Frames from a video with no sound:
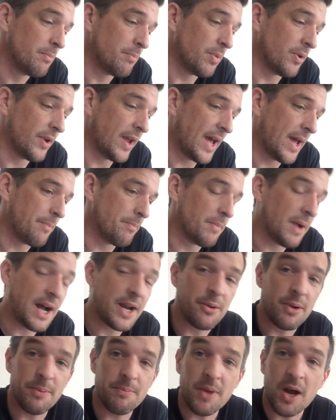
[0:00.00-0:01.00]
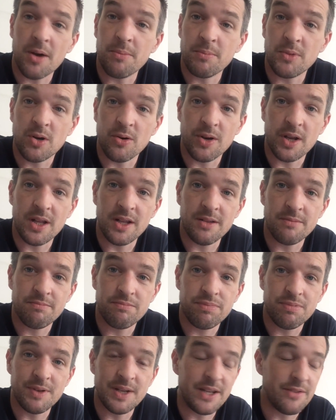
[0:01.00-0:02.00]
But anyway, I'm going to
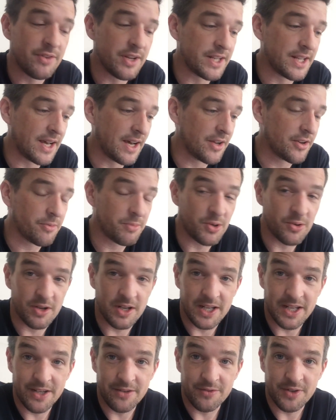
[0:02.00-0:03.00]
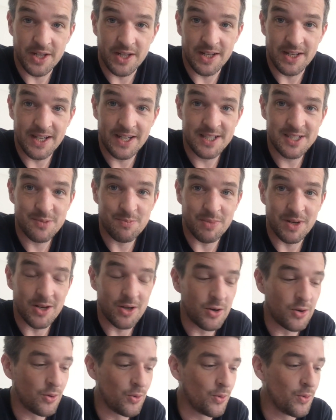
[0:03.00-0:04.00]
leave it at that. I'm going to leave the links
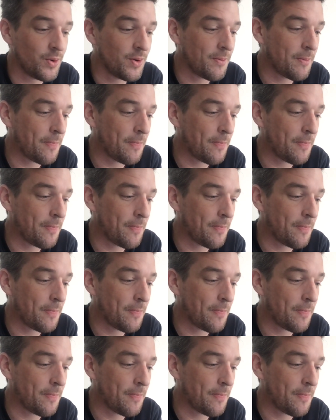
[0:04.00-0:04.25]
below,